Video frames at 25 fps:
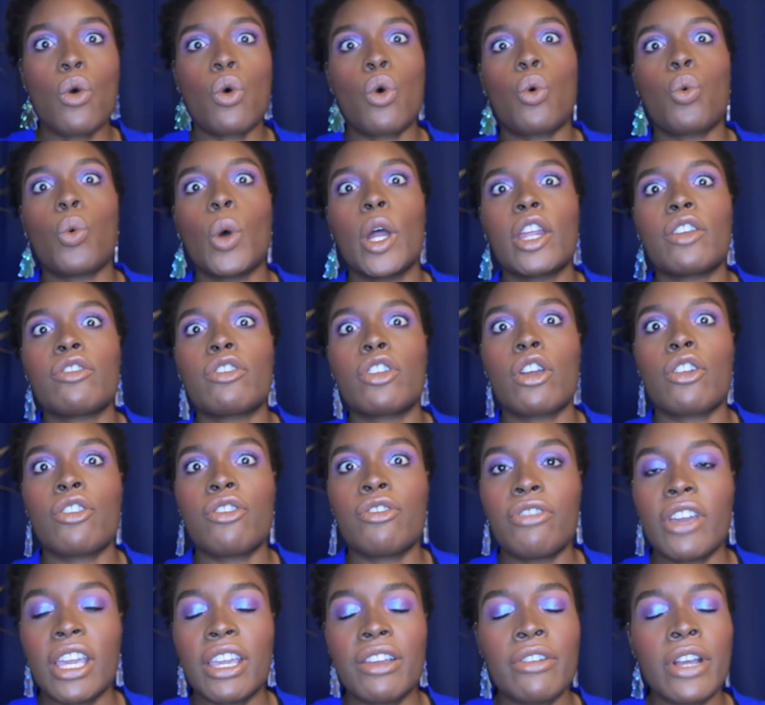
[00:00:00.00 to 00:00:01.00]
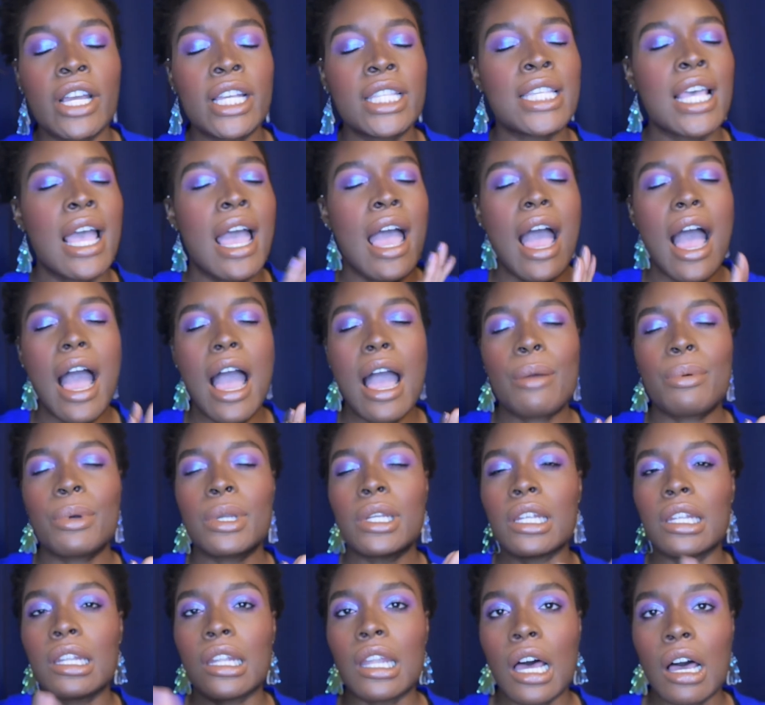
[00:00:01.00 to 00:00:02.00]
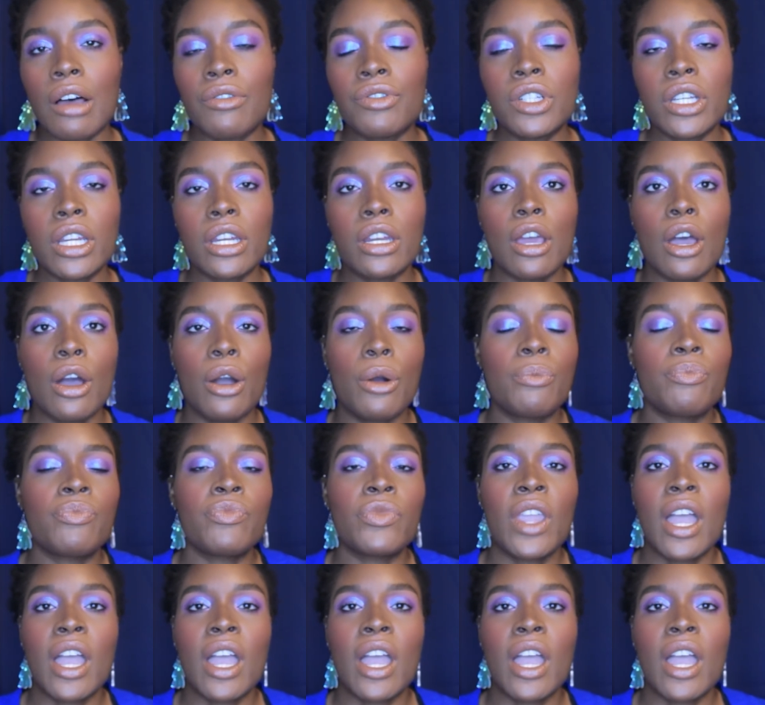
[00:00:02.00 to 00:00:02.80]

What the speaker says: or one of your favorites. I would love to know.